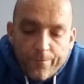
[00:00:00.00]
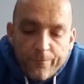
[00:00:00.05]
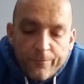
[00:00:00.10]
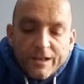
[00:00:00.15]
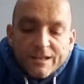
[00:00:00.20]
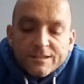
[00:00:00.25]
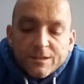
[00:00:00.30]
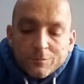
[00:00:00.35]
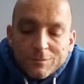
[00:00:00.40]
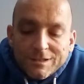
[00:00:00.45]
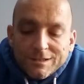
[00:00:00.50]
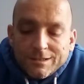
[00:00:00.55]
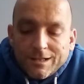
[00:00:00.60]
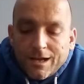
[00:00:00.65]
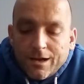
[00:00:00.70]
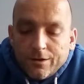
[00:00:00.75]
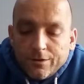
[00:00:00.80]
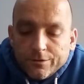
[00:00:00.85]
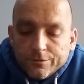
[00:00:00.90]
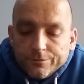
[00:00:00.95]
Things I missed
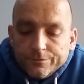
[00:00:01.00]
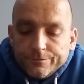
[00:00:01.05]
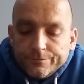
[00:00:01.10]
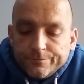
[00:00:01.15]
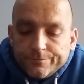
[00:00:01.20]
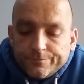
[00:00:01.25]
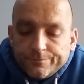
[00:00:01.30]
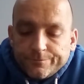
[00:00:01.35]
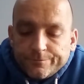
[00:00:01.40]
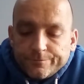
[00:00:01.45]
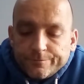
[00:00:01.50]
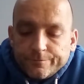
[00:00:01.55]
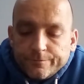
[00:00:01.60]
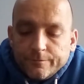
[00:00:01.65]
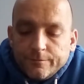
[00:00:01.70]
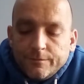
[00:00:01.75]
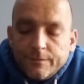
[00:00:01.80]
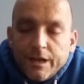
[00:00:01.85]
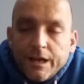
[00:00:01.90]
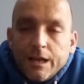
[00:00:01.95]
out on.
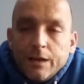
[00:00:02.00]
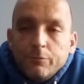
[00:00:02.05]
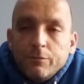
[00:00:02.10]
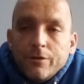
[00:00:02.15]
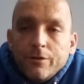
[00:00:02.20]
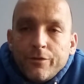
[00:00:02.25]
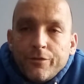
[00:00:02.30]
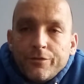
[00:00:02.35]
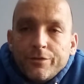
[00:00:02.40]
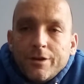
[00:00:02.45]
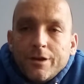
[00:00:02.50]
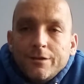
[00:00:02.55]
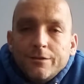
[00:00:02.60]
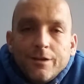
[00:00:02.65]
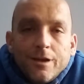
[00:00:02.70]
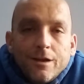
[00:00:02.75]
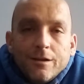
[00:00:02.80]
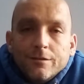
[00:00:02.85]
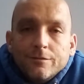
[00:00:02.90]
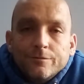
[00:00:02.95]
Dealing with every day.
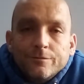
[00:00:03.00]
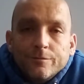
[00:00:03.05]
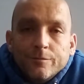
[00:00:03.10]
Yeah.